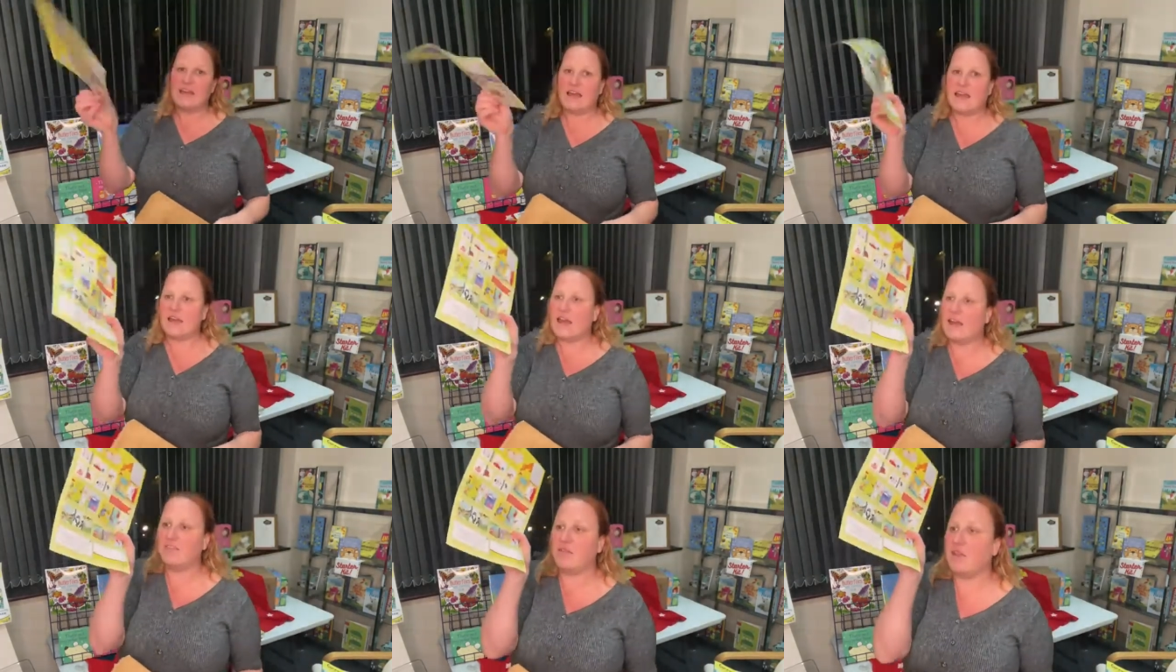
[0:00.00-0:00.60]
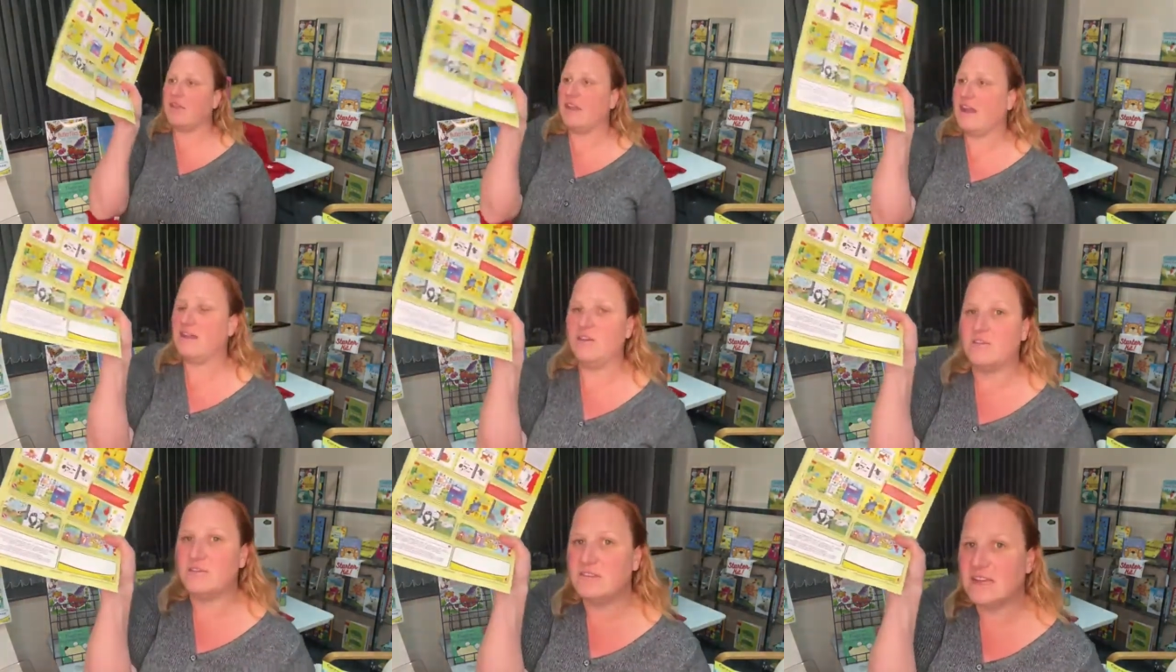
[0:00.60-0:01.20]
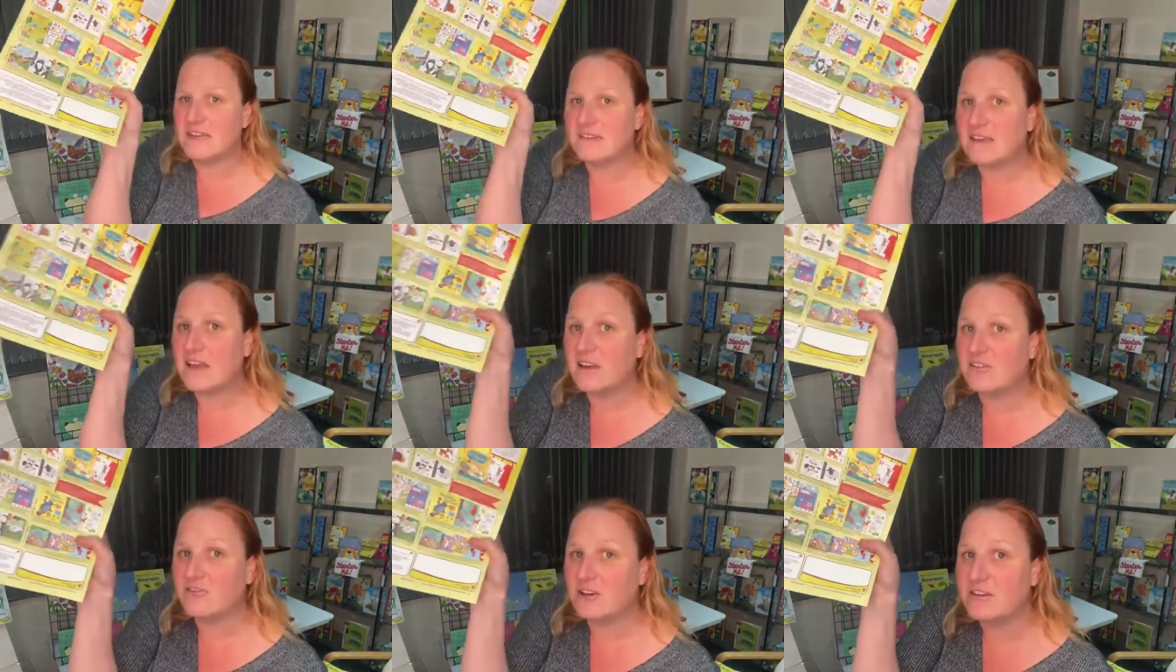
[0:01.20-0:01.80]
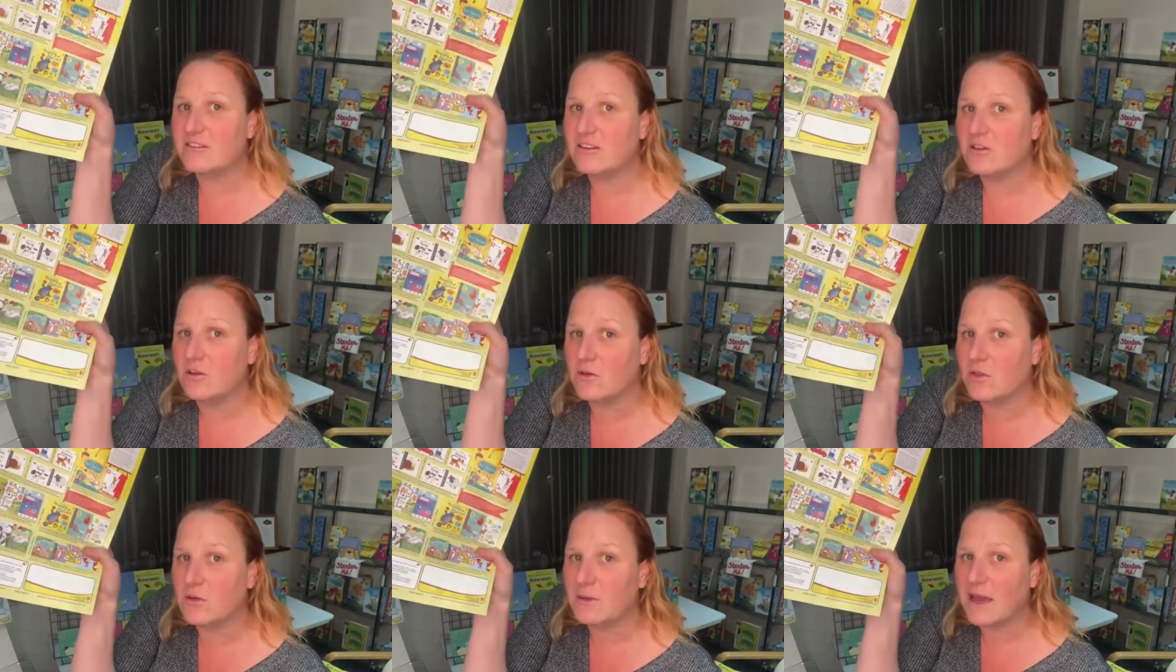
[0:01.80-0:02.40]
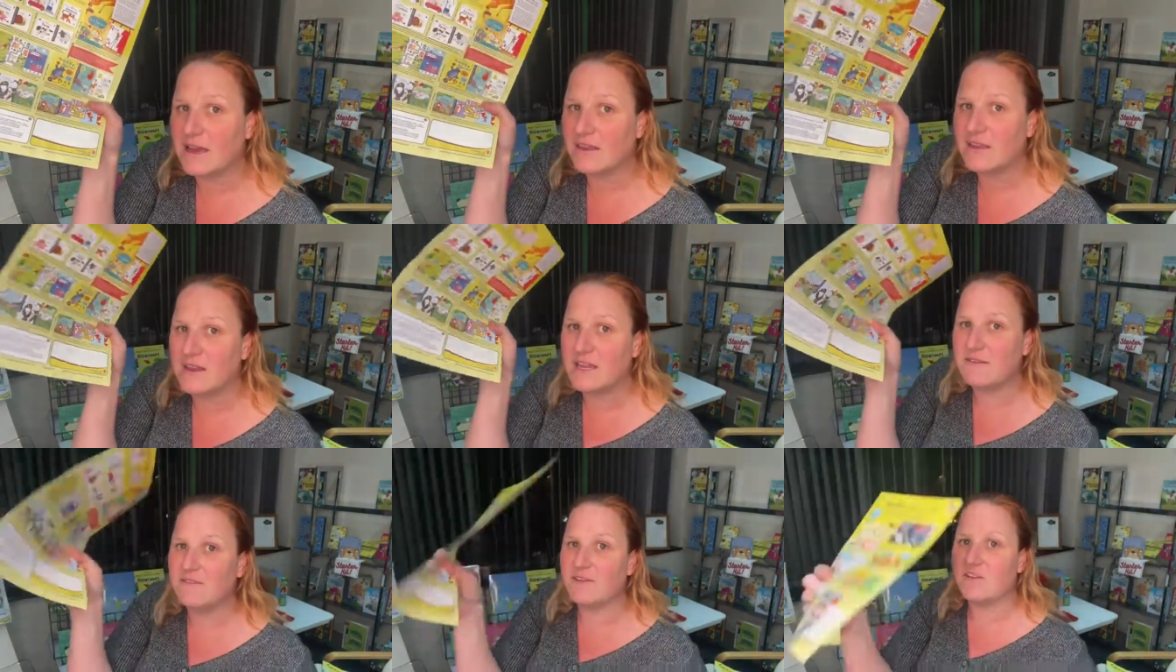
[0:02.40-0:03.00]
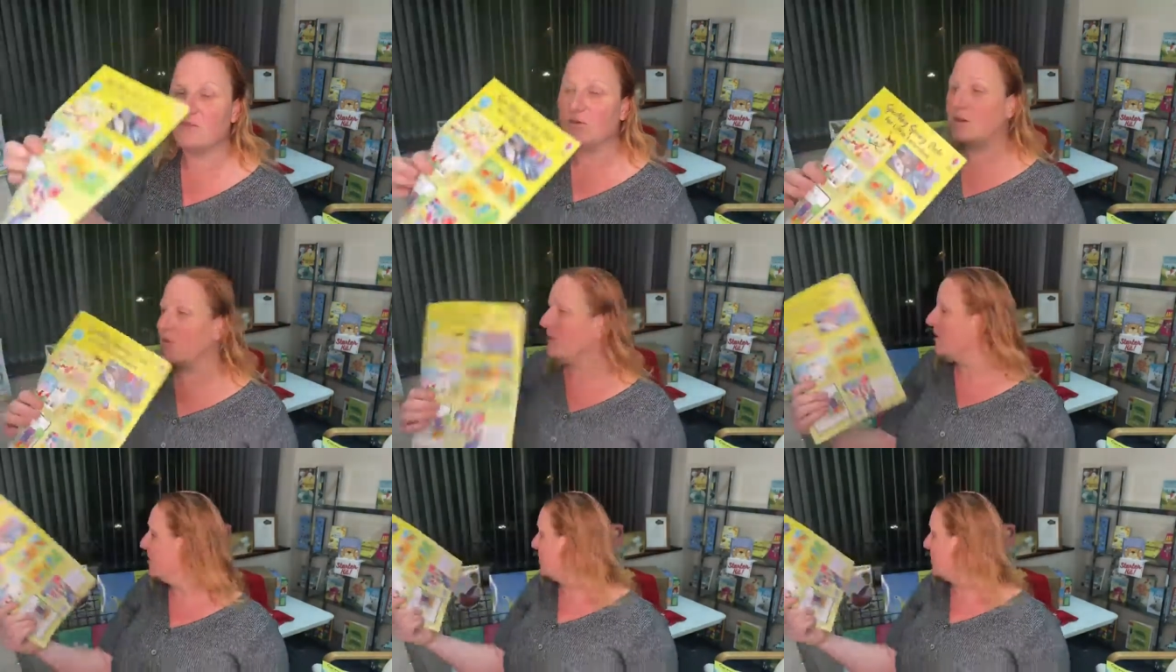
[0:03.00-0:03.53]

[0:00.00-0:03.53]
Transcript: and have the, your details written on the back of the leaflet as well.